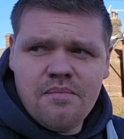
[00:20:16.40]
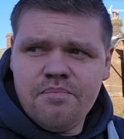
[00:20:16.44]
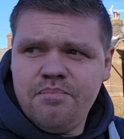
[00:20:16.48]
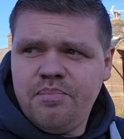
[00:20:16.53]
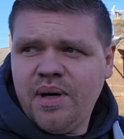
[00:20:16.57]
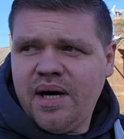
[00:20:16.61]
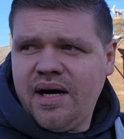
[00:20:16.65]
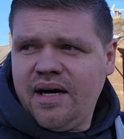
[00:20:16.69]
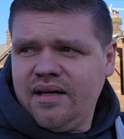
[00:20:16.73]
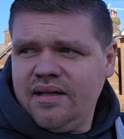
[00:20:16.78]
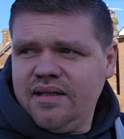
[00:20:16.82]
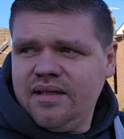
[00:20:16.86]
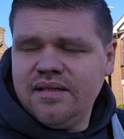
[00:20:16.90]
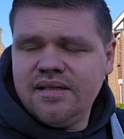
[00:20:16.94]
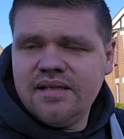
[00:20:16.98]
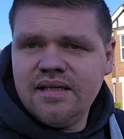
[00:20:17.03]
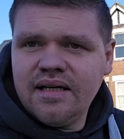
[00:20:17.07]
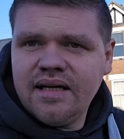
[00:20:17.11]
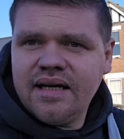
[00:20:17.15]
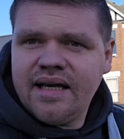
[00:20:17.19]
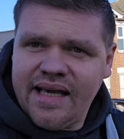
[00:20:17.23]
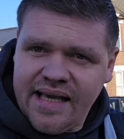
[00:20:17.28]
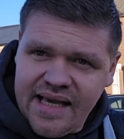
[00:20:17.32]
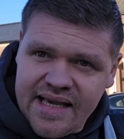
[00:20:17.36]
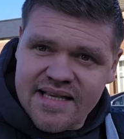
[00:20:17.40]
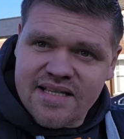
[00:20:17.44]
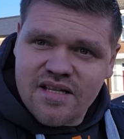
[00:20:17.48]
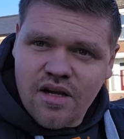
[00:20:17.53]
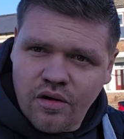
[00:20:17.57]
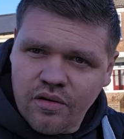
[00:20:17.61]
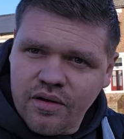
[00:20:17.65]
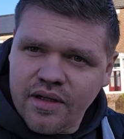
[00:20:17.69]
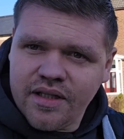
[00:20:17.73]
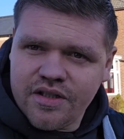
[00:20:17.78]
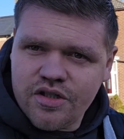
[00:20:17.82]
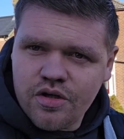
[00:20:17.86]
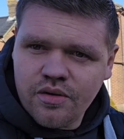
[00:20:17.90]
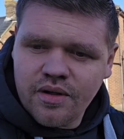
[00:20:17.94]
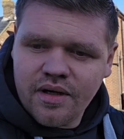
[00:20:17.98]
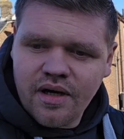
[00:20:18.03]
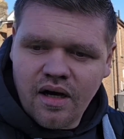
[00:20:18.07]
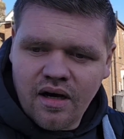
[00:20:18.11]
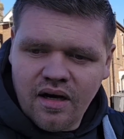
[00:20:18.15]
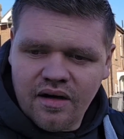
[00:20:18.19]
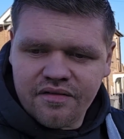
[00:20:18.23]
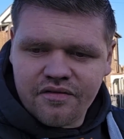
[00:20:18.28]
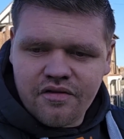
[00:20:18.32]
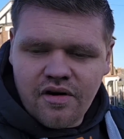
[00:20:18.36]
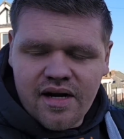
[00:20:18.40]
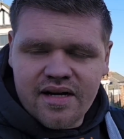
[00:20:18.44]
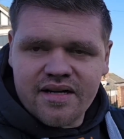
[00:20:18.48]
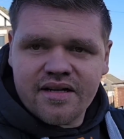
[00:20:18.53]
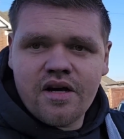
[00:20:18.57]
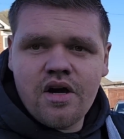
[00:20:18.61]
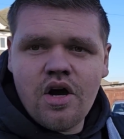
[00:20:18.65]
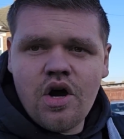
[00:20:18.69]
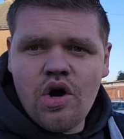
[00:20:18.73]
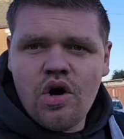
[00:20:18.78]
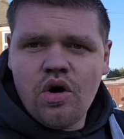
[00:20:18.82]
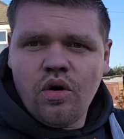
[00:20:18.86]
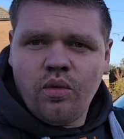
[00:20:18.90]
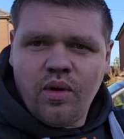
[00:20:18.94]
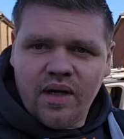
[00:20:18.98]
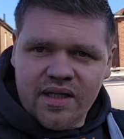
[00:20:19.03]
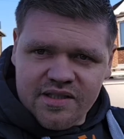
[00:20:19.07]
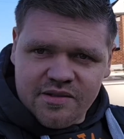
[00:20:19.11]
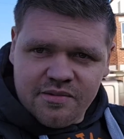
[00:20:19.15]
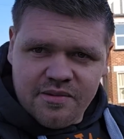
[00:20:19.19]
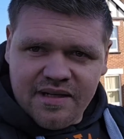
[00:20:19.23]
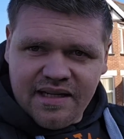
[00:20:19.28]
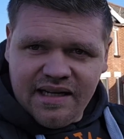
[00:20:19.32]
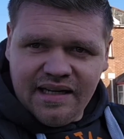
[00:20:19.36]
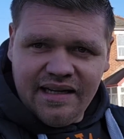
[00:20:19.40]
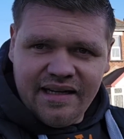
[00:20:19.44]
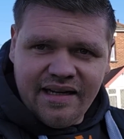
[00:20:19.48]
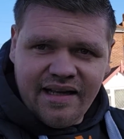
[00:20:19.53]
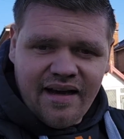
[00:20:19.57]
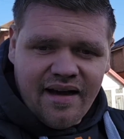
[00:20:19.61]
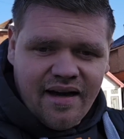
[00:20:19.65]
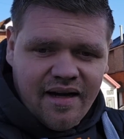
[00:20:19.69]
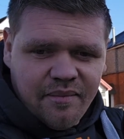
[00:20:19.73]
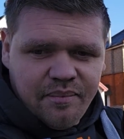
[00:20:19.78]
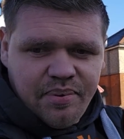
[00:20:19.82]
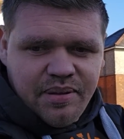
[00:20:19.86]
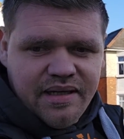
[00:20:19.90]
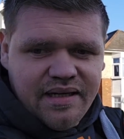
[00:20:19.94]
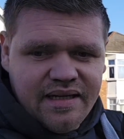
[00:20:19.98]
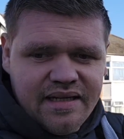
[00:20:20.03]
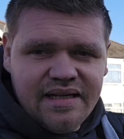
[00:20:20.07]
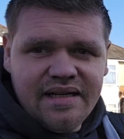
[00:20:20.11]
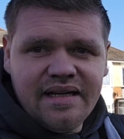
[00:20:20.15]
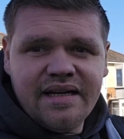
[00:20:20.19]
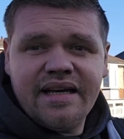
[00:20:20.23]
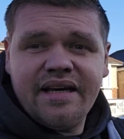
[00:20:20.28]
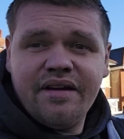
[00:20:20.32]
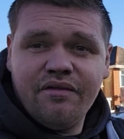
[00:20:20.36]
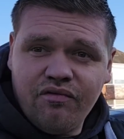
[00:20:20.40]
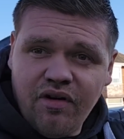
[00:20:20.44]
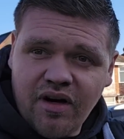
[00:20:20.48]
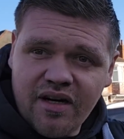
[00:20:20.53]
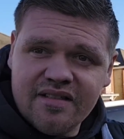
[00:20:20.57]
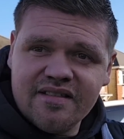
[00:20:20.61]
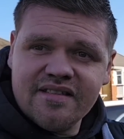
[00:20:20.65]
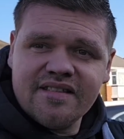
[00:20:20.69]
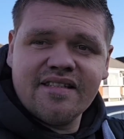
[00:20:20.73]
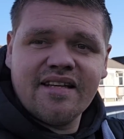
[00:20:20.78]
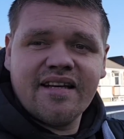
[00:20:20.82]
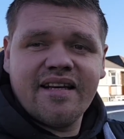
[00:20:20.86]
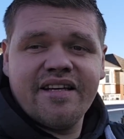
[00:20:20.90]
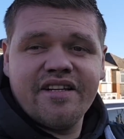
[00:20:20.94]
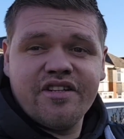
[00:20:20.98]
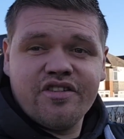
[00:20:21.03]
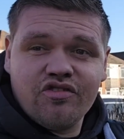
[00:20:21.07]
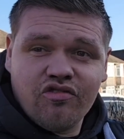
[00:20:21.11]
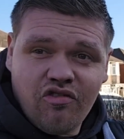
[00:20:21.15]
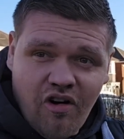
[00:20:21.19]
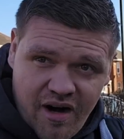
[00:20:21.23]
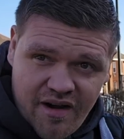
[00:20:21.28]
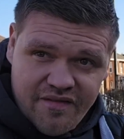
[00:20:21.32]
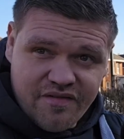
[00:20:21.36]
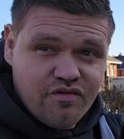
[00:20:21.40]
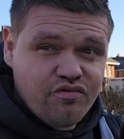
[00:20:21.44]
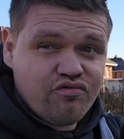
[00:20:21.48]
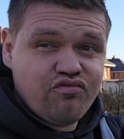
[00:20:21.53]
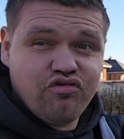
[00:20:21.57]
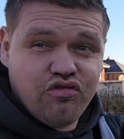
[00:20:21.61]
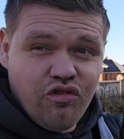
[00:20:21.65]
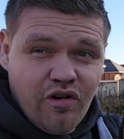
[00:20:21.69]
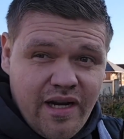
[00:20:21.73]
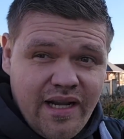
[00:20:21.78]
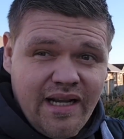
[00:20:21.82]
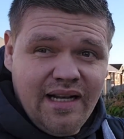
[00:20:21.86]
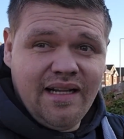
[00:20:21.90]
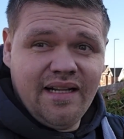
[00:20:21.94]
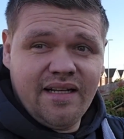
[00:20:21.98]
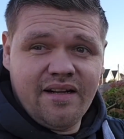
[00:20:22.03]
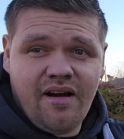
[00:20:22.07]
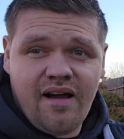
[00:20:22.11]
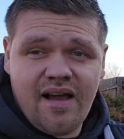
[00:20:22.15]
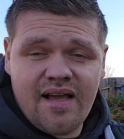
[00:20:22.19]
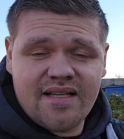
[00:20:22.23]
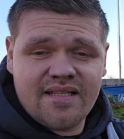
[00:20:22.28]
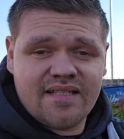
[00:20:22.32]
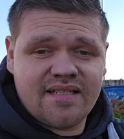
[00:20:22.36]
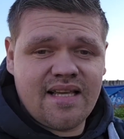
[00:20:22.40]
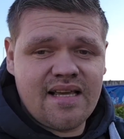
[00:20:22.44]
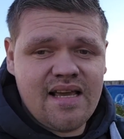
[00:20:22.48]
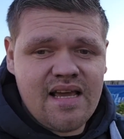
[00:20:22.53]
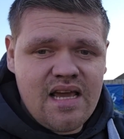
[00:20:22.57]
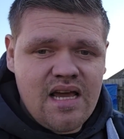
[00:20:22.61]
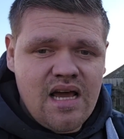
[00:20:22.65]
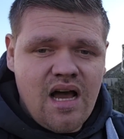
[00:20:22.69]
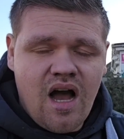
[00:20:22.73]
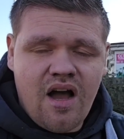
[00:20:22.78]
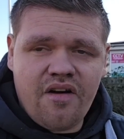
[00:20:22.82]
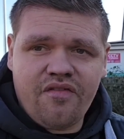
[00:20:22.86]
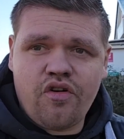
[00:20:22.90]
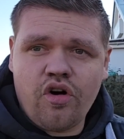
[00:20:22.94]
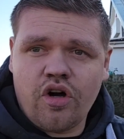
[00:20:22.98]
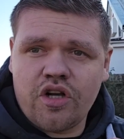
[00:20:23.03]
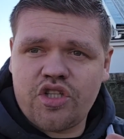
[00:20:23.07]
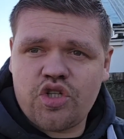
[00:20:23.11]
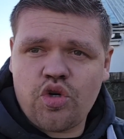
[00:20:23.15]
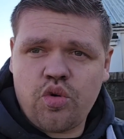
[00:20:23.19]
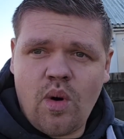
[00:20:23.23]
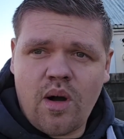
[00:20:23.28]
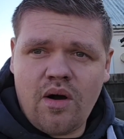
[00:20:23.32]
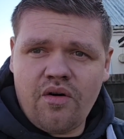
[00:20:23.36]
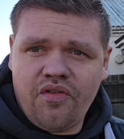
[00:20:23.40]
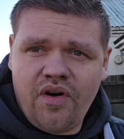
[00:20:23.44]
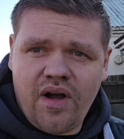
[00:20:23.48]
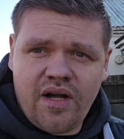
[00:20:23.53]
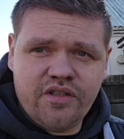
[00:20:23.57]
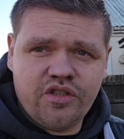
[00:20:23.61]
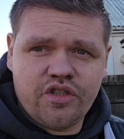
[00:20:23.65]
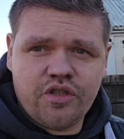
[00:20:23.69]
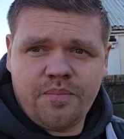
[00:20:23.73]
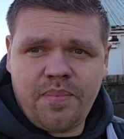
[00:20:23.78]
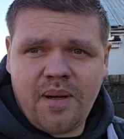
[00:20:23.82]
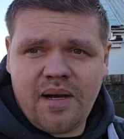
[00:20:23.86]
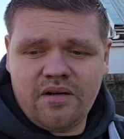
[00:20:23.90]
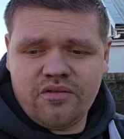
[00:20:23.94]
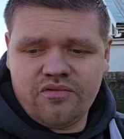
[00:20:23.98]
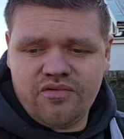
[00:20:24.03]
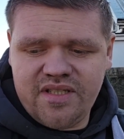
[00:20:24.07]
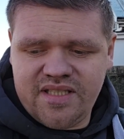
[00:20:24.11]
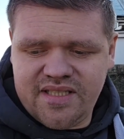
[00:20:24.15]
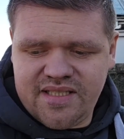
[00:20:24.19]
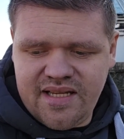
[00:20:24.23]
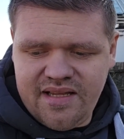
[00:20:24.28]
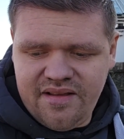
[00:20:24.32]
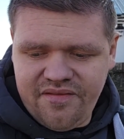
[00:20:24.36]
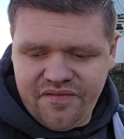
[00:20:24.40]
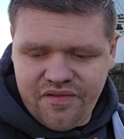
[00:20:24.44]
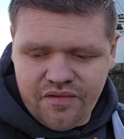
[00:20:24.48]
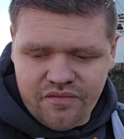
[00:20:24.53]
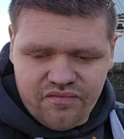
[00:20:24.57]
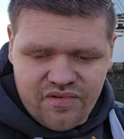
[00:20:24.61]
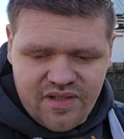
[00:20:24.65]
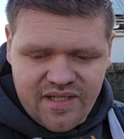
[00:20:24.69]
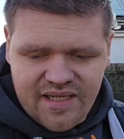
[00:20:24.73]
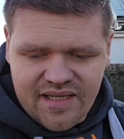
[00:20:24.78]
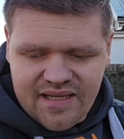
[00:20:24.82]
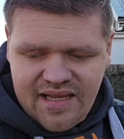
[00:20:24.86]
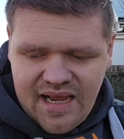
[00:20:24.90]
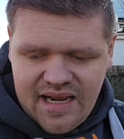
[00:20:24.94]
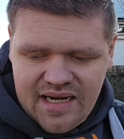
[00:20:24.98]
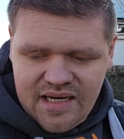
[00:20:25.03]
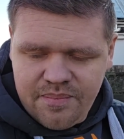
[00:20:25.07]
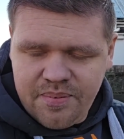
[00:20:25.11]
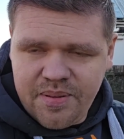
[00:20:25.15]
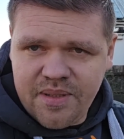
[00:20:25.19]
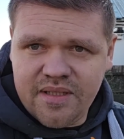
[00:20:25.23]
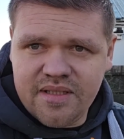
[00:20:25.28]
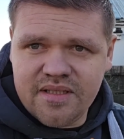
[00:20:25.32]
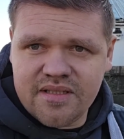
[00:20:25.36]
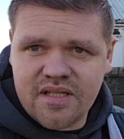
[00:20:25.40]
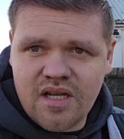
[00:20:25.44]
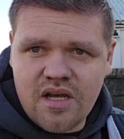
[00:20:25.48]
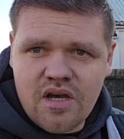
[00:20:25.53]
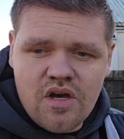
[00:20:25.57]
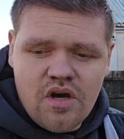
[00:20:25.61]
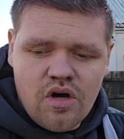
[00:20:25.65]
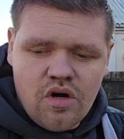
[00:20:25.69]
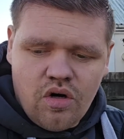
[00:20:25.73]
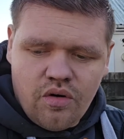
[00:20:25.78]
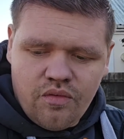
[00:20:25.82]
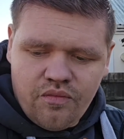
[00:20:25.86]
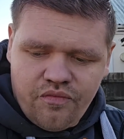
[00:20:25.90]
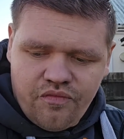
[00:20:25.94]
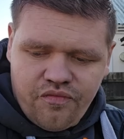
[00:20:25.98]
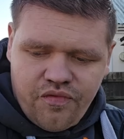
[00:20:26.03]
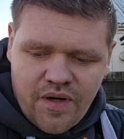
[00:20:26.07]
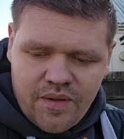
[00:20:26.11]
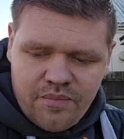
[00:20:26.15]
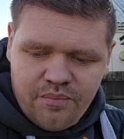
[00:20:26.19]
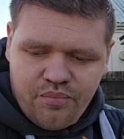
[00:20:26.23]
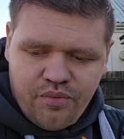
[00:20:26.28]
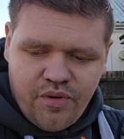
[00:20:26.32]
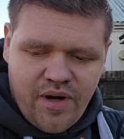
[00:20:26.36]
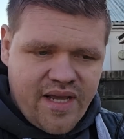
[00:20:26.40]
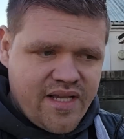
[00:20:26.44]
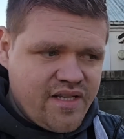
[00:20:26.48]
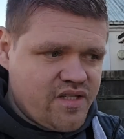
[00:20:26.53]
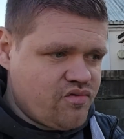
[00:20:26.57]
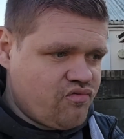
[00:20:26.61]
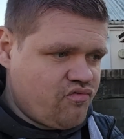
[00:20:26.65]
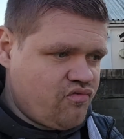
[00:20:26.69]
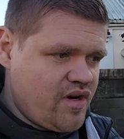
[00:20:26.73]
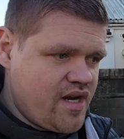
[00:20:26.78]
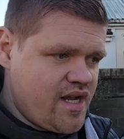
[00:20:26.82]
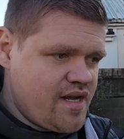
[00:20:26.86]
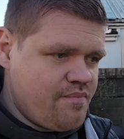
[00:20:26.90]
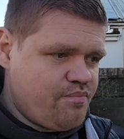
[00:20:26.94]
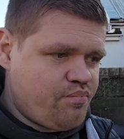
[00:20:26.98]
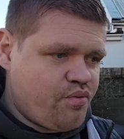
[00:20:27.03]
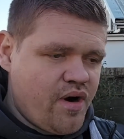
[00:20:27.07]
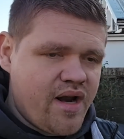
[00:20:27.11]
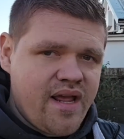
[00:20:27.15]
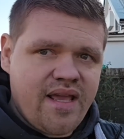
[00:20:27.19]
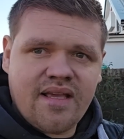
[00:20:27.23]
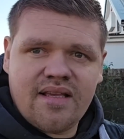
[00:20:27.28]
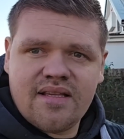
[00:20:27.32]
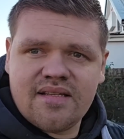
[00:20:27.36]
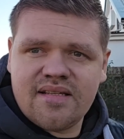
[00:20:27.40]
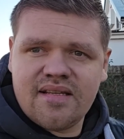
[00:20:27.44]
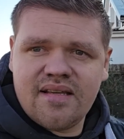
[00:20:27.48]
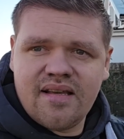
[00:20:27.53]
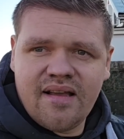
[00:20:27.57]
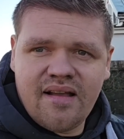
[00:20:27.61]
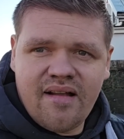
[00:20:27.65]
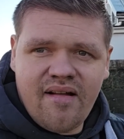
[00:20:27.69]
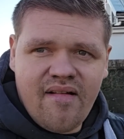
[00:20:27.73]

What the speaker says: but it is only £2.5 grand. Once we clean it up, it drives really nice. I've got a £1,200 receipt for rear calipers, front brakes, rear brakes,